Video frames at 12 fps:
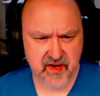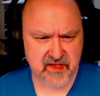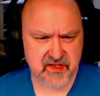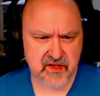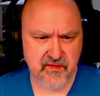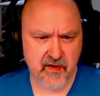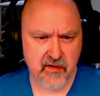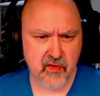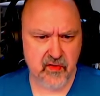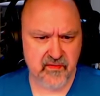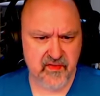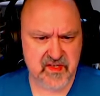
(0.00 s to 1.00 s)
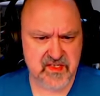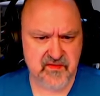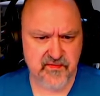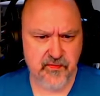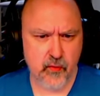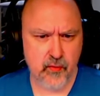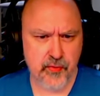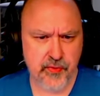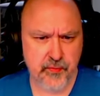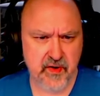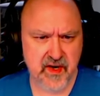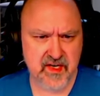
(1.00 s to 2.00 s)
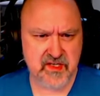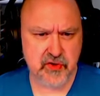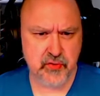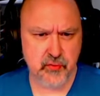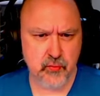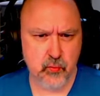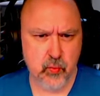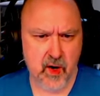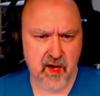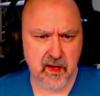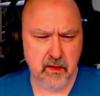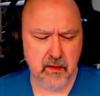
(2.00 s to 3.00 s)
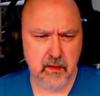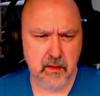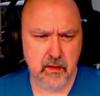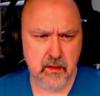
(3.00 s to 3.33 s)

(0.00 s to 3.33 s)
It's too far along. If this is four, three, two, one,